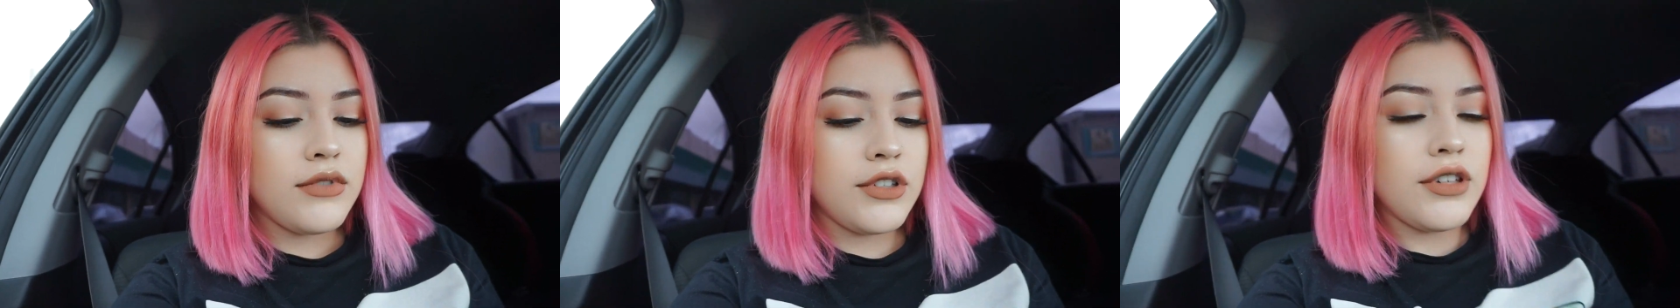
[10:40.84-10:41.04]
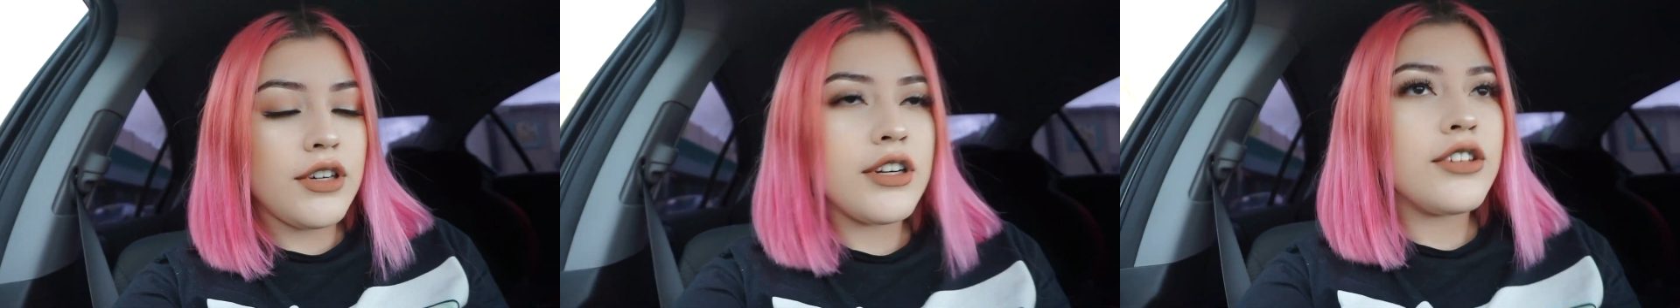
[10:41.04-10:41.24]

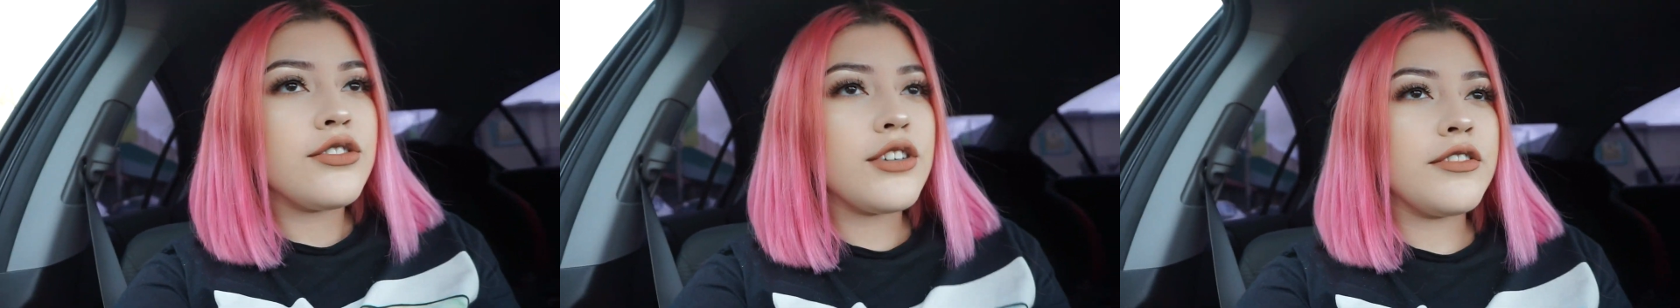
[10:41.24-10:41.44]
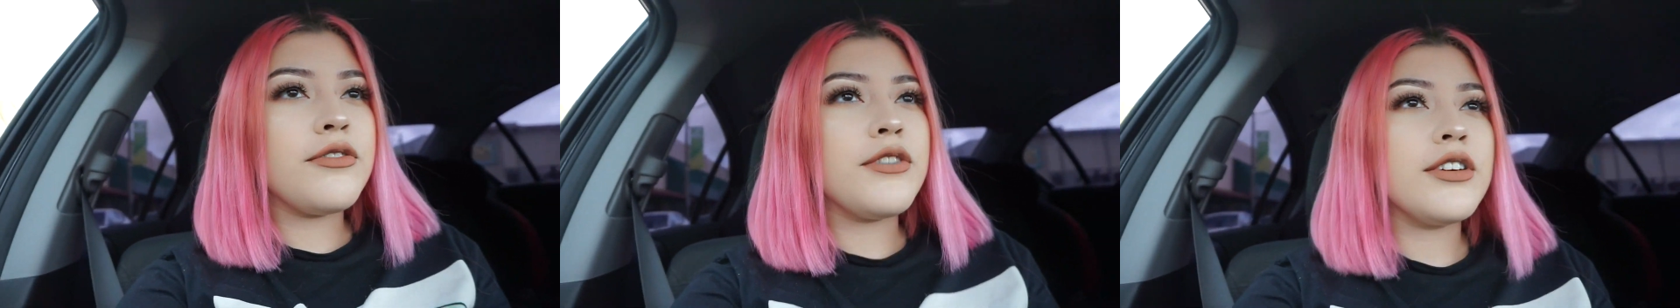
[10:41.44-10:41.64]
We're gonna
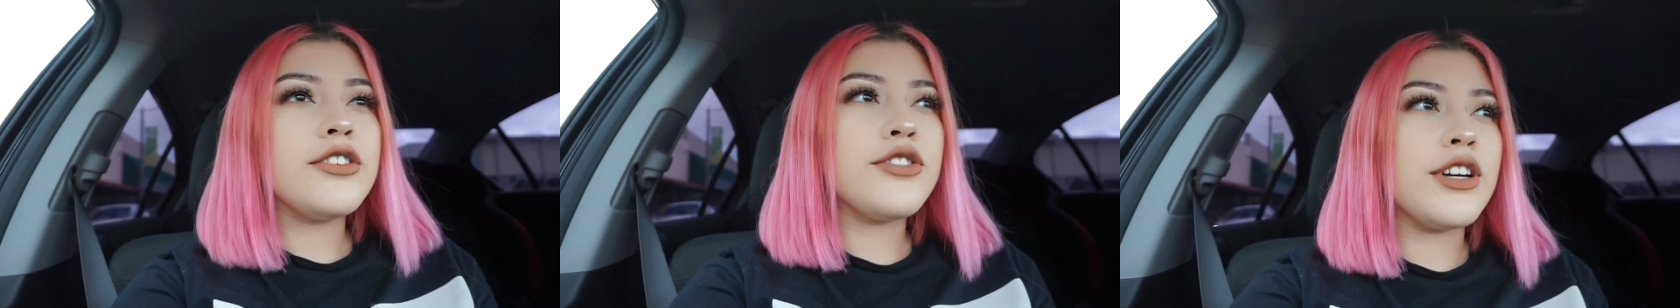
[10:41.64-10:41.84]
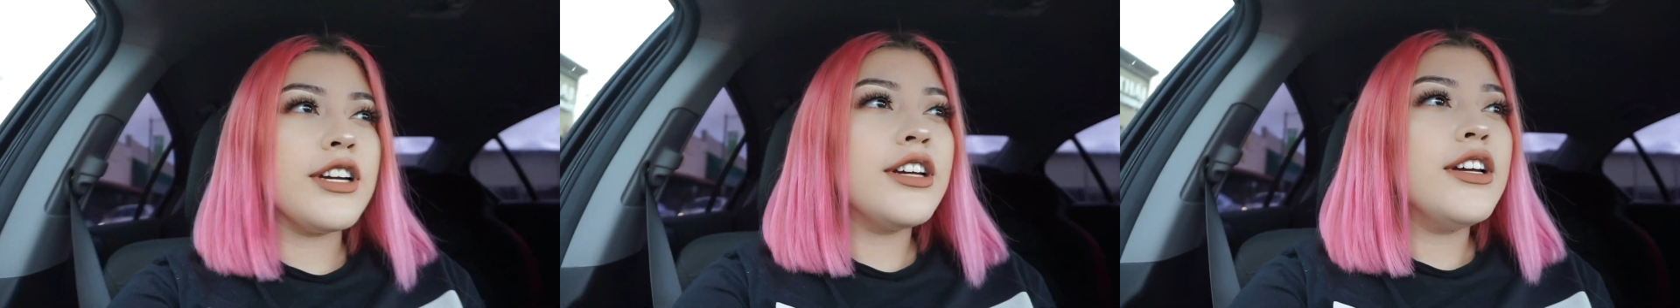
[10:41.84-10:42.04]
drive for
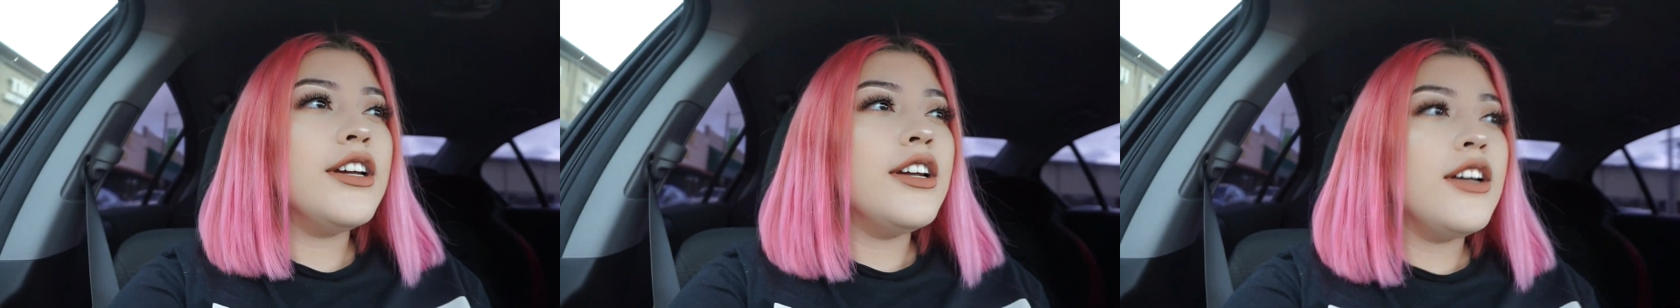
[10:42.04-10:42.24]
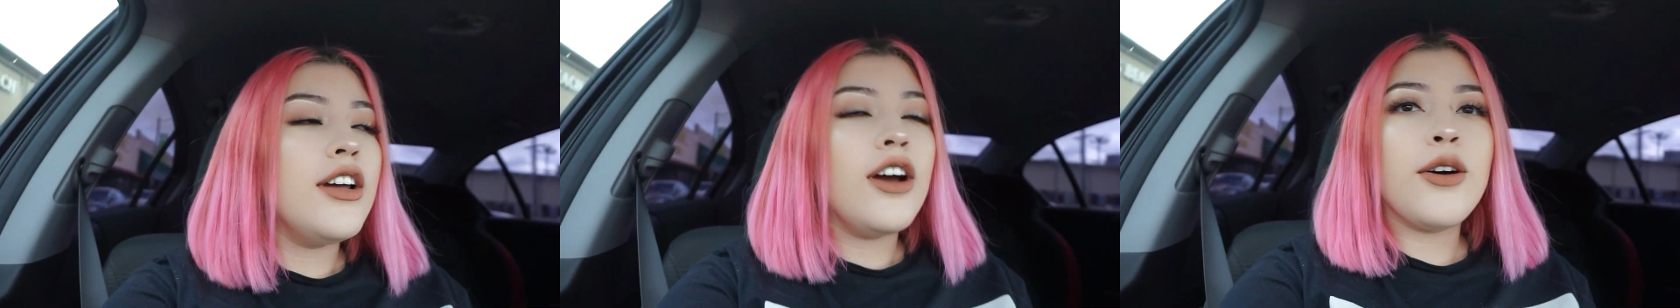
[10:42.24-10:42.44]
straight.
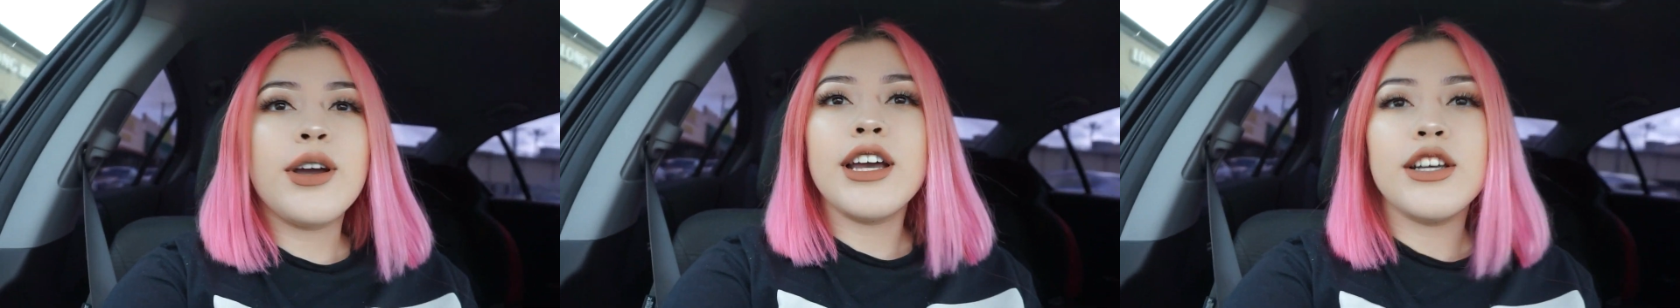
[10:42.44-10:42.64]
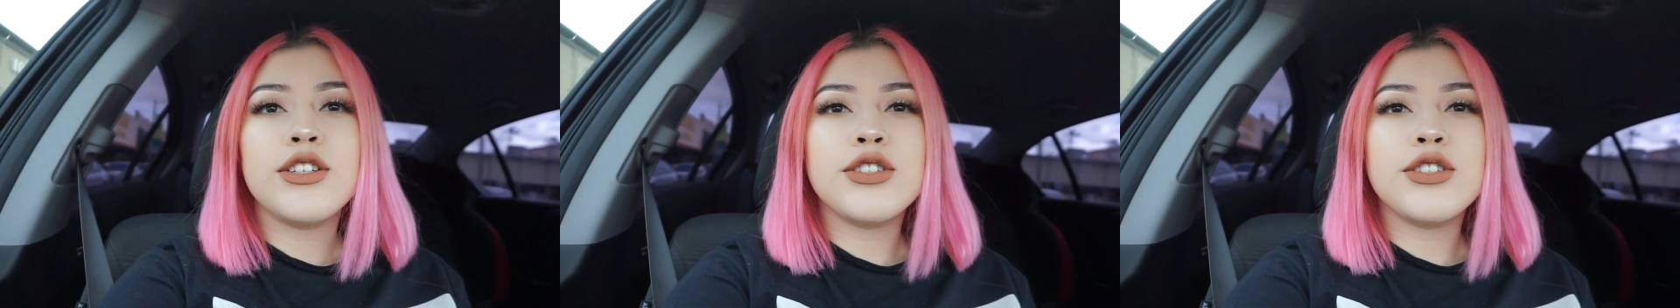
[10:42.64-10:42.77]
Okay,